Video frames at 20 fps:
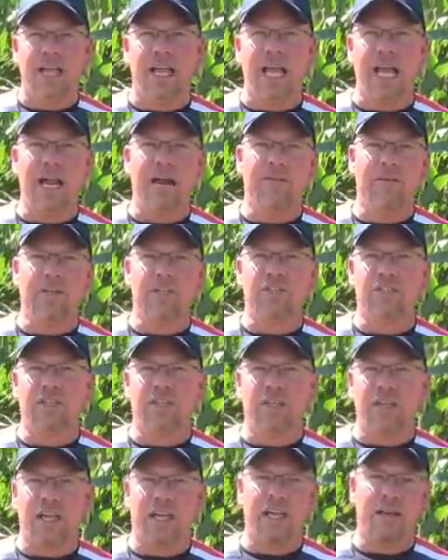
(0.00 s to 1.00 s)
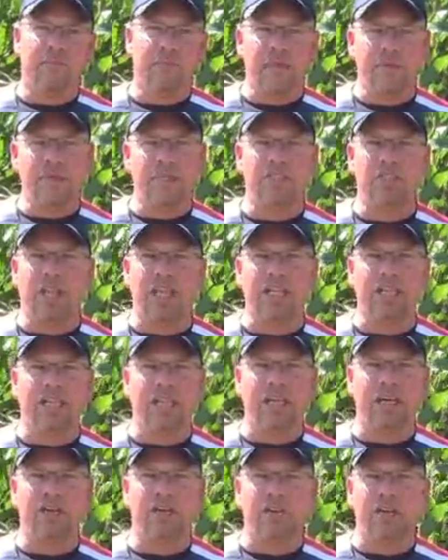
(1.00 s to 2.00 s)
average and maybe
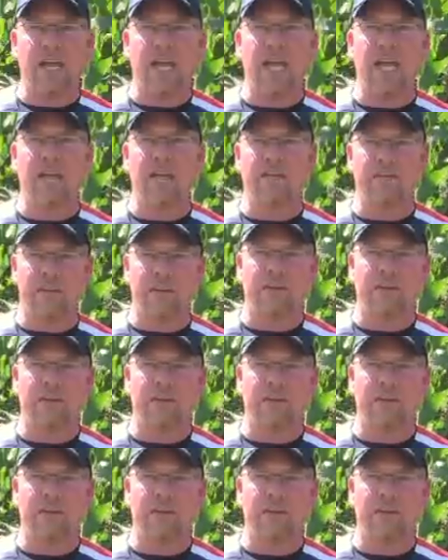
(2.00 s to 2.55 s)
slightly under that if